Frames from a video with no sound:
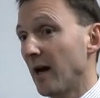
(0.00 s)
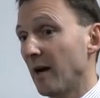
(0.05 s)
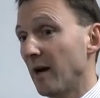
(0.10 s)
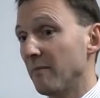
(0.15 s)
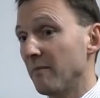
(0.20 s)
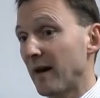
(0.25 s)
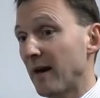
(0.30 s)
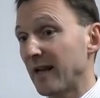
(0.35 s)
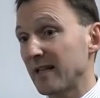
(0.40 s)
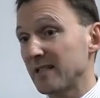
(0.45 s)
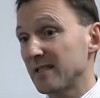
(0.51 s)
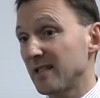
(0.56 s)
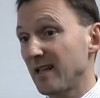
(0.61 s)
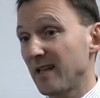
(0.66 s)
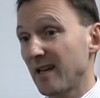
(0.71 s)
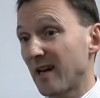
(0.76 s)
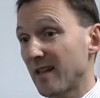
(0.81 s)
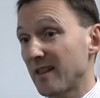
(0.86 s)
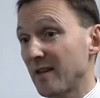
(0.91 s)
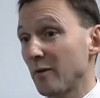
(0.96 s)
Um, and
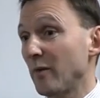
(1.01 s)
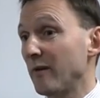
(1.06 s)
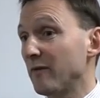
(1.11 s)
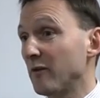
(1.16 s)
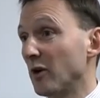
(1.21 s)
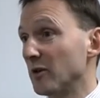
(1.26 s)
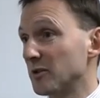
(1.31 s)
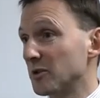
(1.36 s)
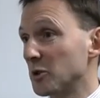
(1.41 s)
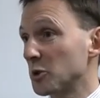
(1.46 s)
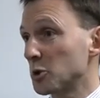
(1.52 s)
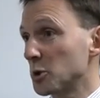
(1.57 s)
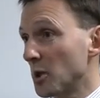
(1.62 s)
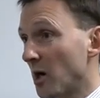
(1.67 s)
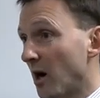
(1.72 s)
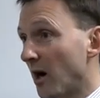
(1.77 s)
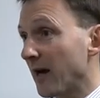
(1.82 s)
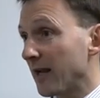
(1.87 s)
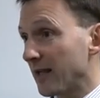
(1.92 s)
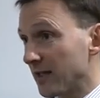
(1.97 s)
actually, I think we've got to
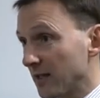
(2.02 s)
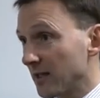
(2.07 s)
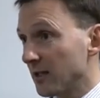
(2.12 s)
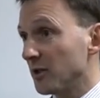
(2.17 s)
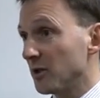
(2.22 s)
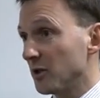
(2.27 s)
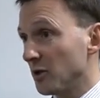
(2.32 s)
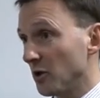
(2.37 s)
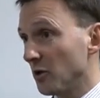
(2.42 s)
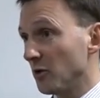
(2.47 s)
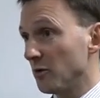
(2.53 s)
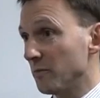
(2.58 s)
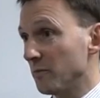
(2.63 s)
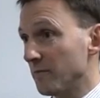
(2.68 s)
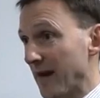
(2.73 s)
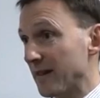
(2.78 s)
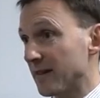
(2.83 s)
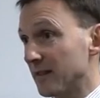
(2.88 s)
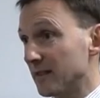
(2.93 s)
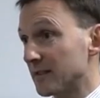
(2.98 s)
try new
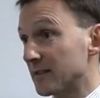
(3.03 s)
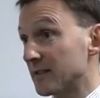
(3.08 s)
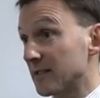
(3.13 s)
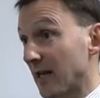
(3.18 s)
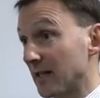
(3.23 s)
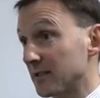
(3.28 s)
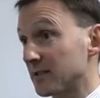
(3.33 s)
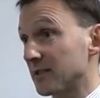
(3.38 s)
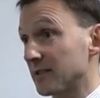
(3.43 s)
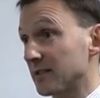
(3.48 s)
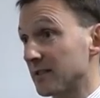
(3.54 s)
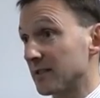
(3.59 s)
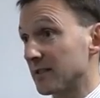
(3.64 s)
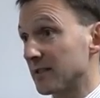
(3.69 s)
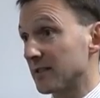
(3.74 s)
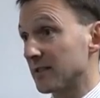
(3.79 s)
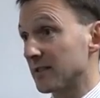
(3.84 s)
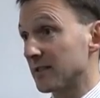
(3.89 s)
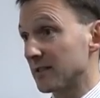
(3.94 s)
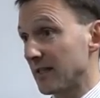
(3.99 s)
methods such as
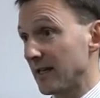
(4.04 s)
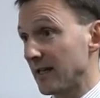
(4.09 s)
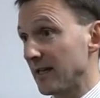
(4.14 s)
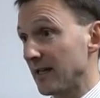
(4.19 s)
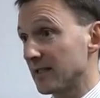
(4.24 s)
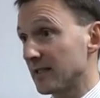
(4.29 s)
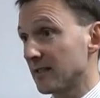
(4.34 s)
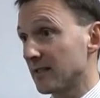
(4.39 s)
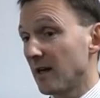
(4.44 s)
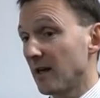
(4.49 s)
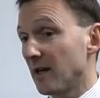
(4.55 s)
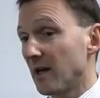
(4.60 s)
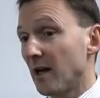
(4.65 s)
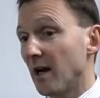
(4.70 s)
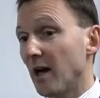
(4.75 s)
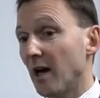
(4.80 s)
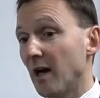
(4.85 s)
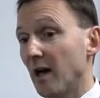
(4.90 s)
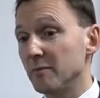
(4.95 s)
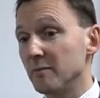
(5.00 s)
this um,
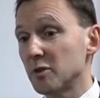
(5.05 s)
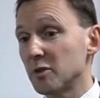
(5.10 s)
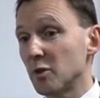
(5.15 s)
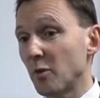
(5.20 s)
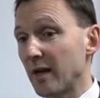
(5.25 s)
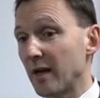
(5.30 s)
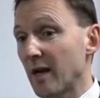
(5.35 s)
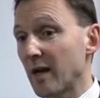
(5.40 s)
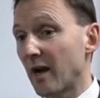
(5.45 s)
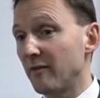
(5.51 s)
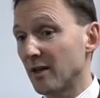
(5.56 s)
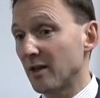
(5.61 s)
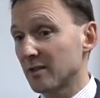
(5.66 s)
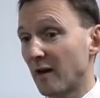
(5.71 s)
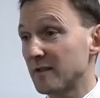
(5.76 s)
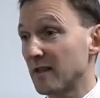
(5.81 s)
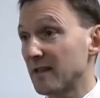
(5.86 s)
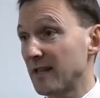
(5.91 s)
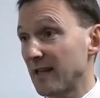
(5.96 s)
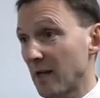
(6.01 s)
to encourage our
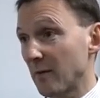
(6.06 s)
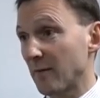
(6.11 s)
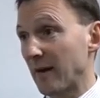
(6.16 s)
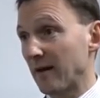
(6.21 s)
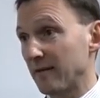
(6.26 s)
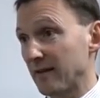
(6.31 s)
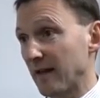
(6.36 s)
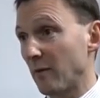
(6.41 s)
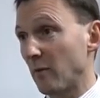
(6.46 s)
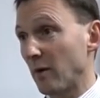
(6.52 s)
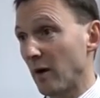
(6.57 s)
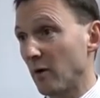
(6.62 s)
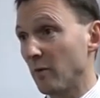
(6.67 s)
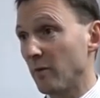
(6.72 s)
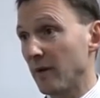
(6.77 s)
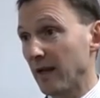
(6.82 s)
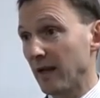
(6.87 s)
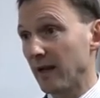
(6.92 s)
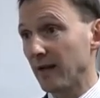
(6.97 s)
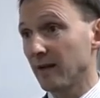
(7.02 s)
staff to think about their
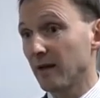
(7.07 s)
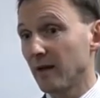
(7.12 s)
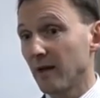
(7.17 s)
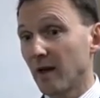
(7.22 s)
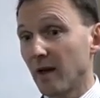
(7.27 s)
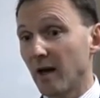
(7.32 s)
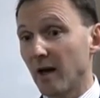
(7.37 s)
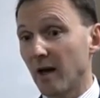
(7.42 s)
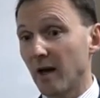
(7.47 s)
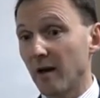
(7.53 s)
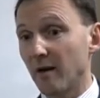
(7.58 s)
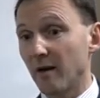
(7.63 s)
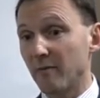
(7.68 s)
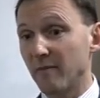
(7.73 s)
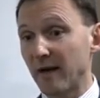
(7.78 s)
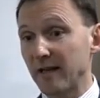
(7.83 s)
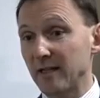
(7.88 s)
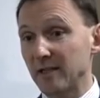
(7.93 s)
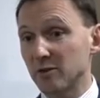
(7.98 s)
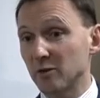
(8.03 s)
well-being uh,
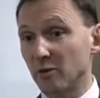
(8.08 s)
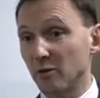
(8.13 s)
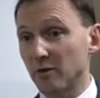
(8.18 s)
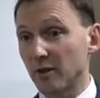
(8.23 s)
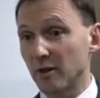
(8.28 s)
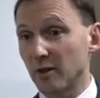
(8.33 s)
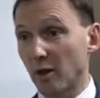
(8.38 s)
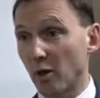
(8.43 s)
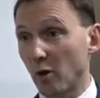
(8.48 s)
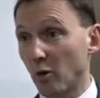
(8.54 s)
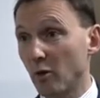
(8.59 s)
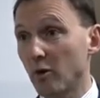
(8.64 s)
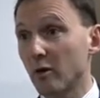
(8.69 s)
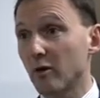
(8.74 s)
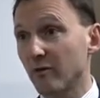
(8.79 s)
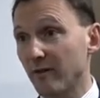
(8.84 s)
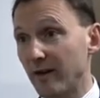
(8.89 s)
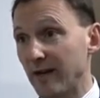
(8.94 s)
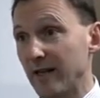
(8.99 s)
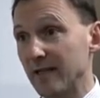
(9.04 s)
and make sure that the long
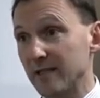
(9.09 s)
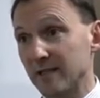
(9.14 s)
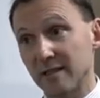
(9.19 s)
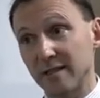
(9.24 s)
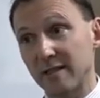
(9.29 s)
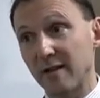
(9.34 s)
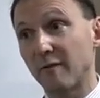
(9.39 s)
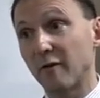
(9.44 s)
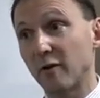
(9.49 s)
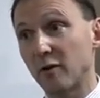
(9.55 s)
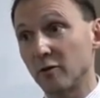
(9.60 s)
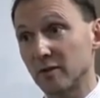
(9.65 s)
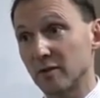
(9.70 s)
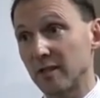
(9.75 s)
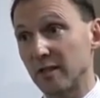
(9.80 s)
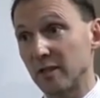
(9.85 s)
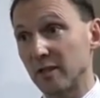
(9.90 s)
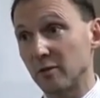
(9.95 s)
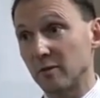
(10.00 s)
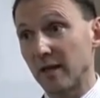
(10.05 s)
careers and the difficult
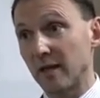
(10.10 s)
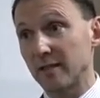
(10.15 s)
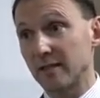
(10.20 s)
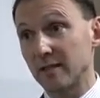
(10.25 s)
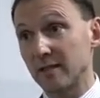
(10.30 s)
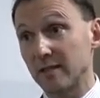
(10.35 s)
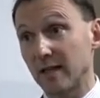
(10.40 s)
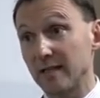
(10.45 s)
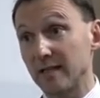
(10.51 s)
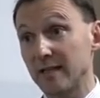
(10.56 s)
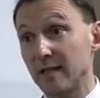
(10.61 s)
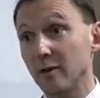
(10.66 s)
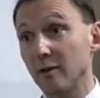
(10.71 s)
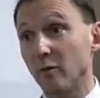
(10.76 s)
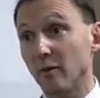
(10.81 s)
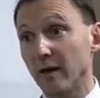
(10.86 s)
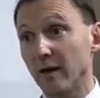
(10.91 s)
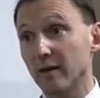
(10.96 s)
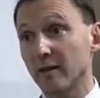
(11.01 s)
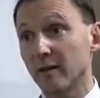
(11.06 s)
situations they
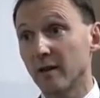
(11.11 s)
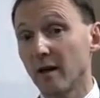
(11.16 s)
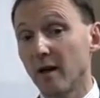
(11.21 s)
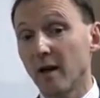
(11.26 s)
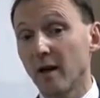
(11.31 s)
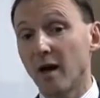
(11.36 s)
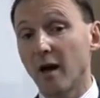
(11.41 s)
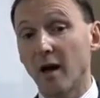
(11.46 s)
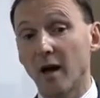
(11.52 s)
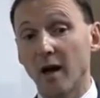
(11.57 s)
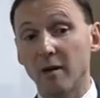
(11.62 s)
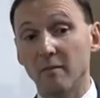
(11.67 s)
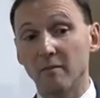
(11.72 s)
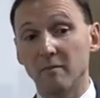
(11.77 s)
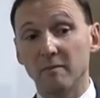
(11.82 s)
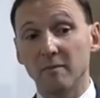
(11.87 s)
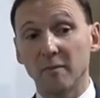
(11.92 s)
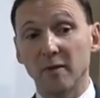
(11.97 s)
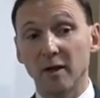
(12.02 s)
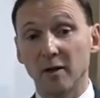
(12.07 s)
deal with,
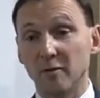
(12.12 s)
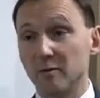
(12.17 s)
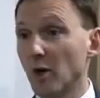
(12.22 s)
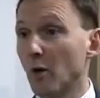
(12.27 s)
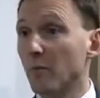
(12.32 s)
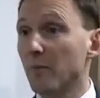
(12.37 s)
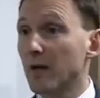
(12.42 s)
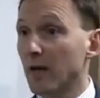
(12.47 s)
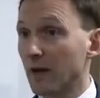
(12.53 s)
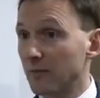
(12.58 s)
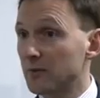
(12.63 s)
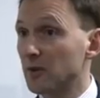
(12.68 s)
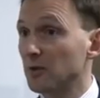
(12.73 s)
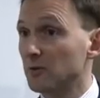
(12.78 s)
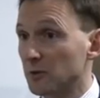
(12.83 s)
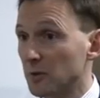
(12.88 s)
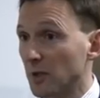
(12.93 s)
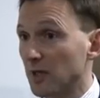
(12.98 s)
um, you know, don't become too